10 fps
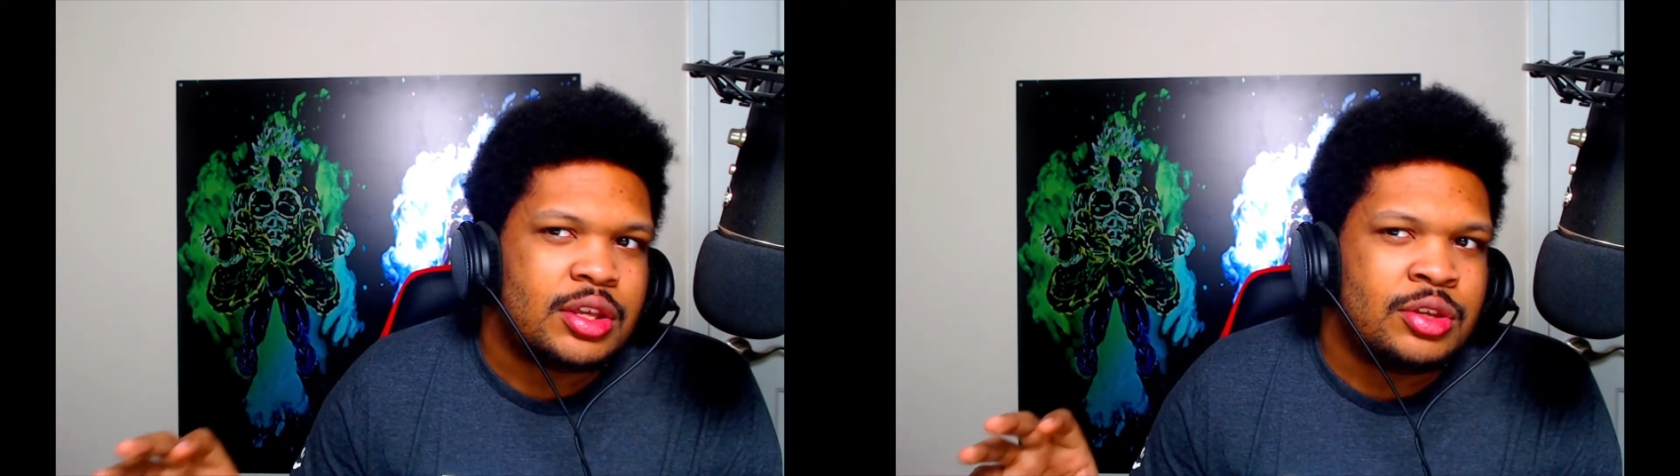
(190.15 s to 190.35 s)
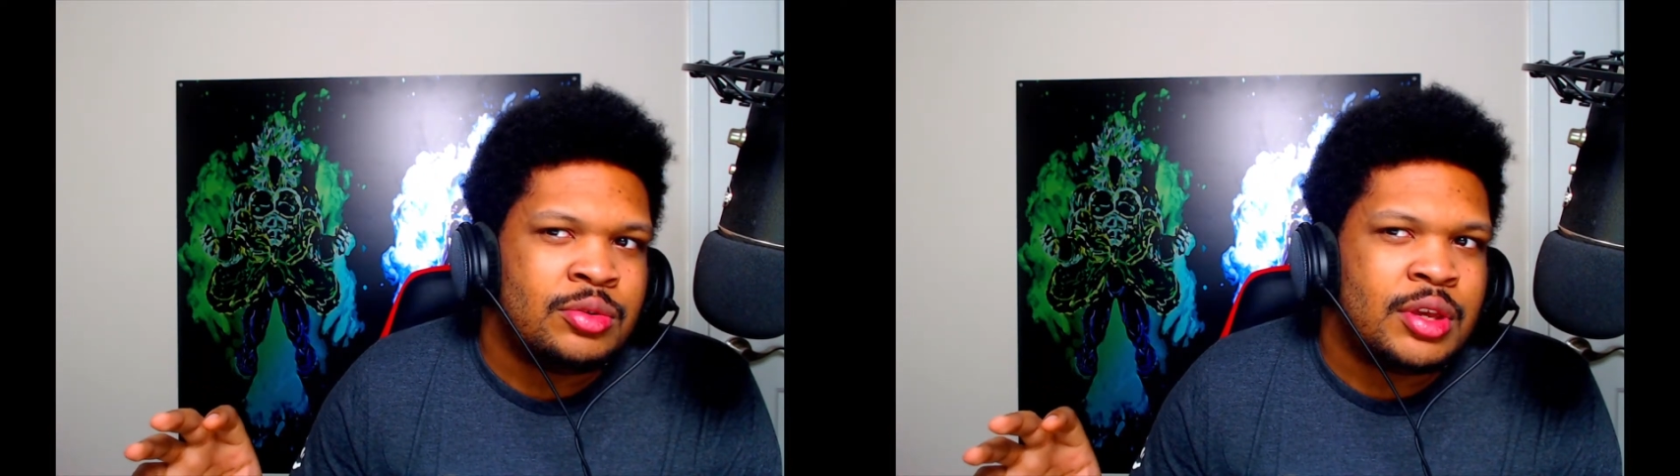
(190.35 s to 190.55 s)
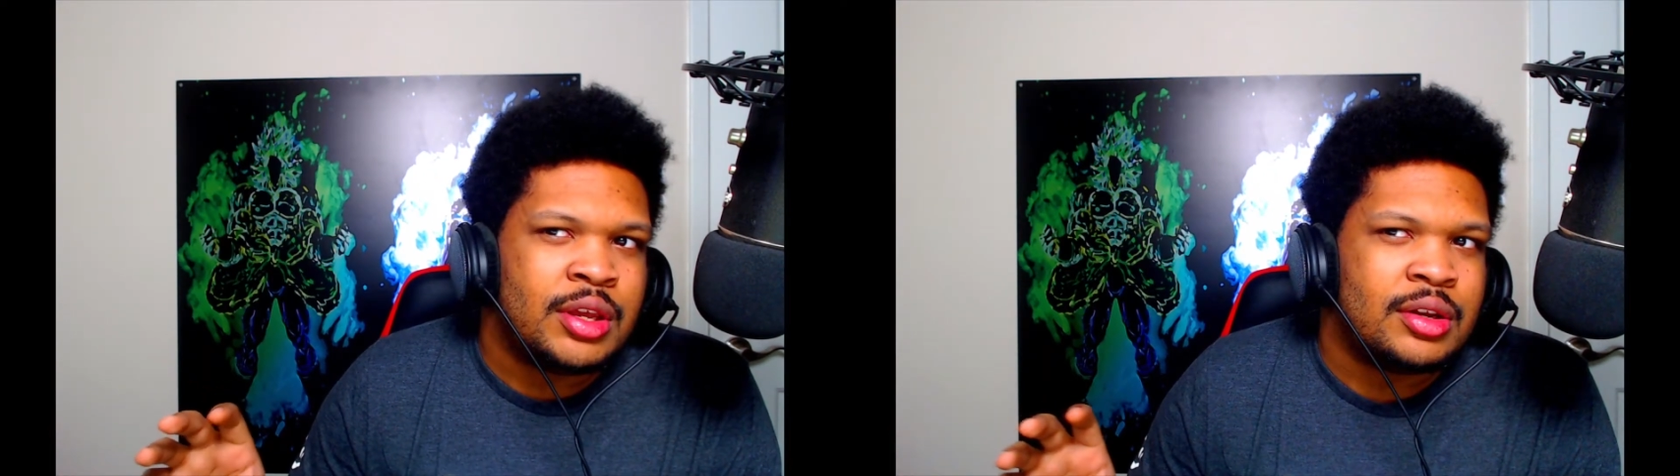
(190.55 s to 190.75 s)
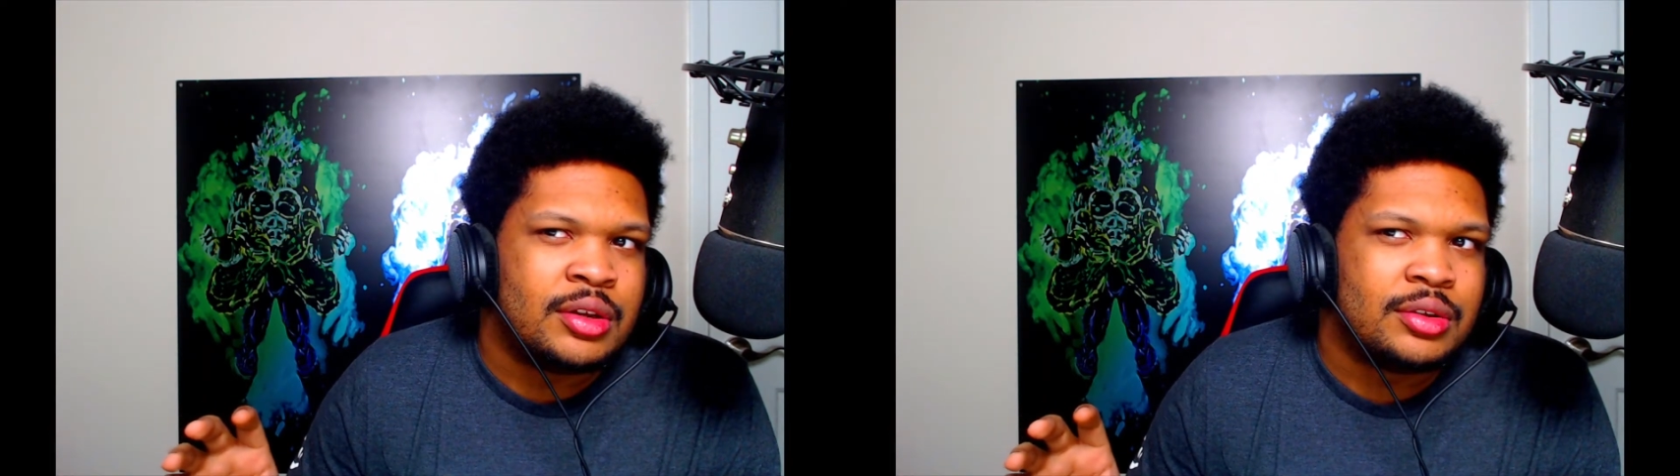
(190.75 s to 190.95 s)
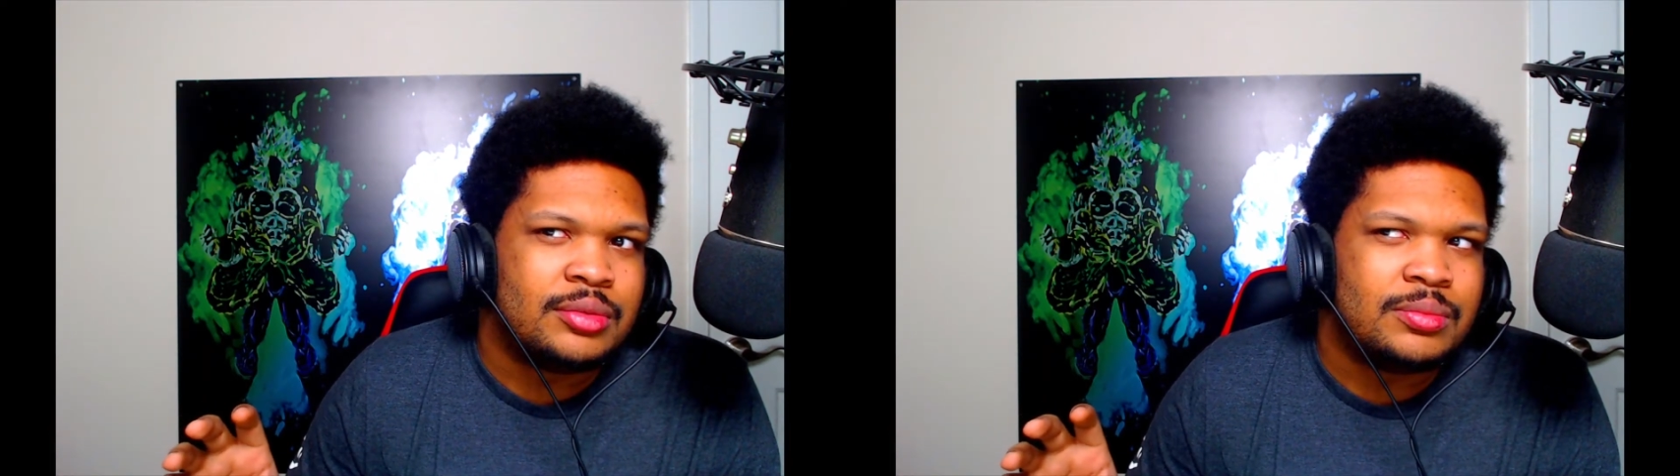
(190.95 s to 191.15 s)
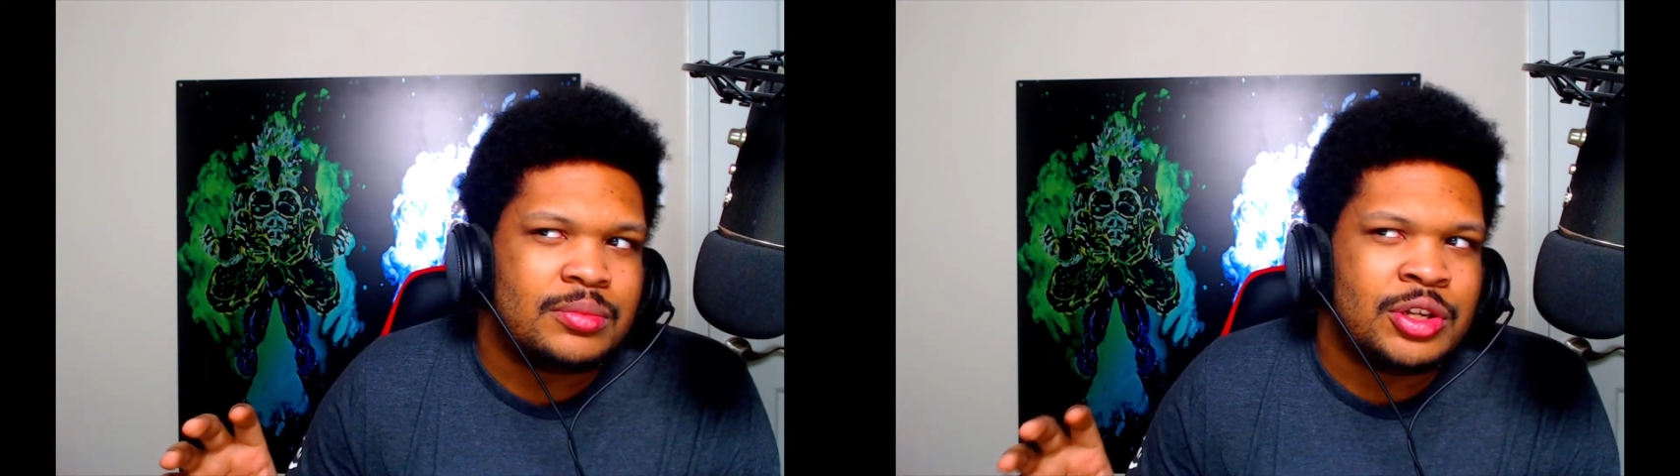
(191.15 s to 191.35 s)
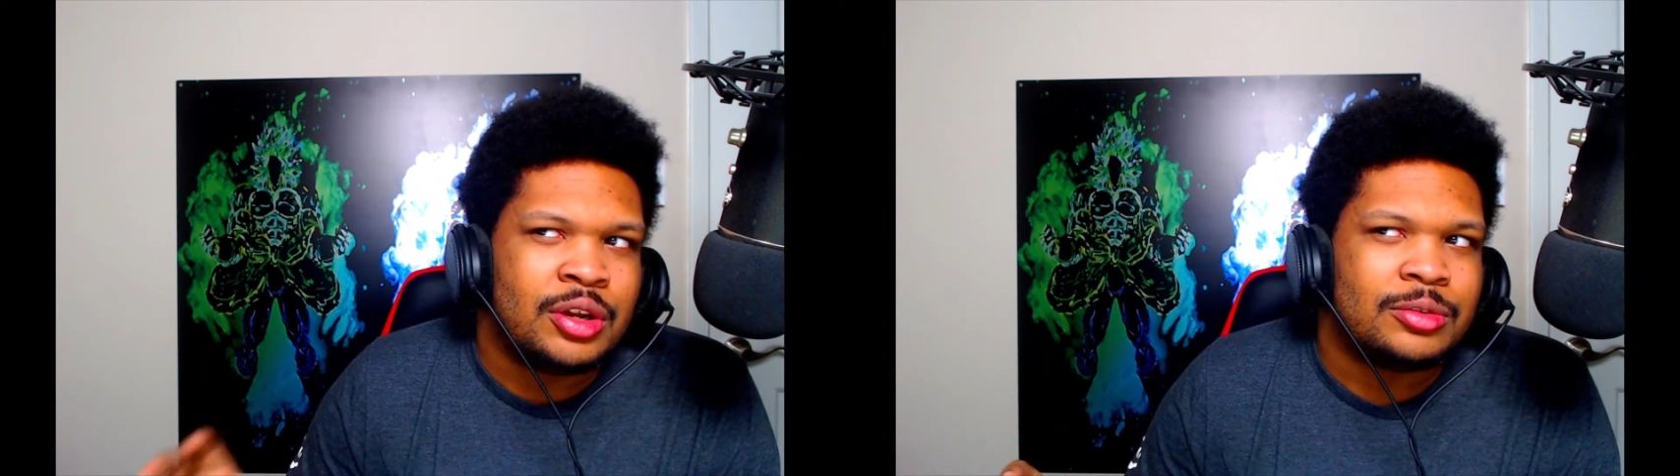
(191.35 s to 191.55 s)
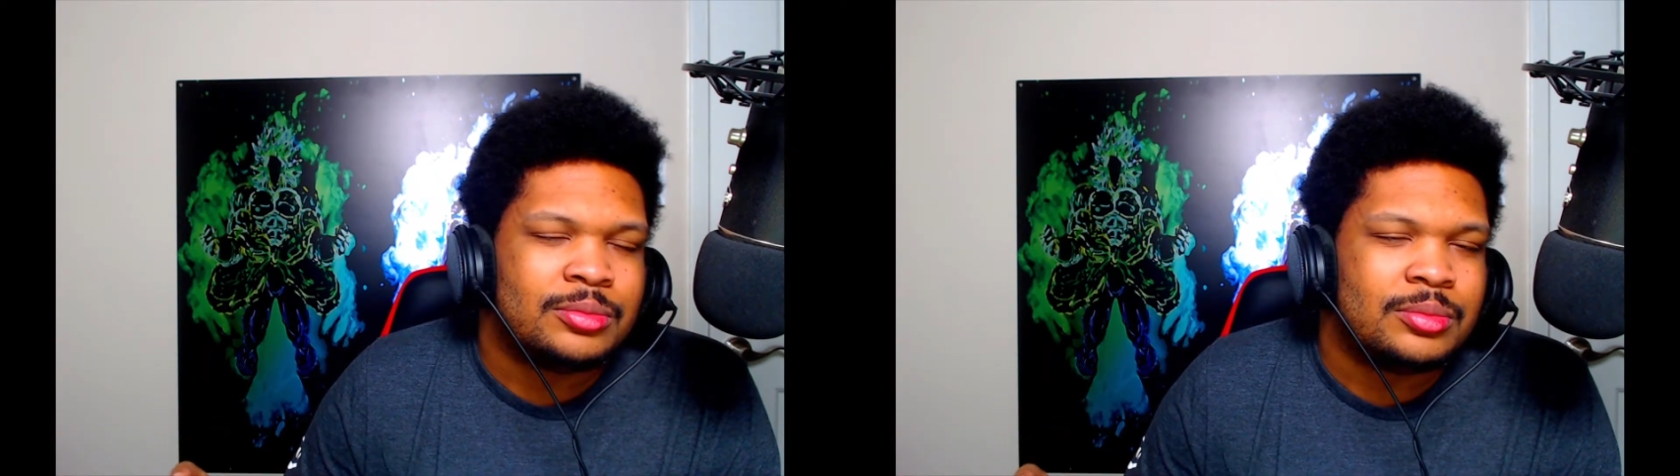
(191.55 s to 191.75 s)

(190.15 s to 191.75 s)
you can, you know,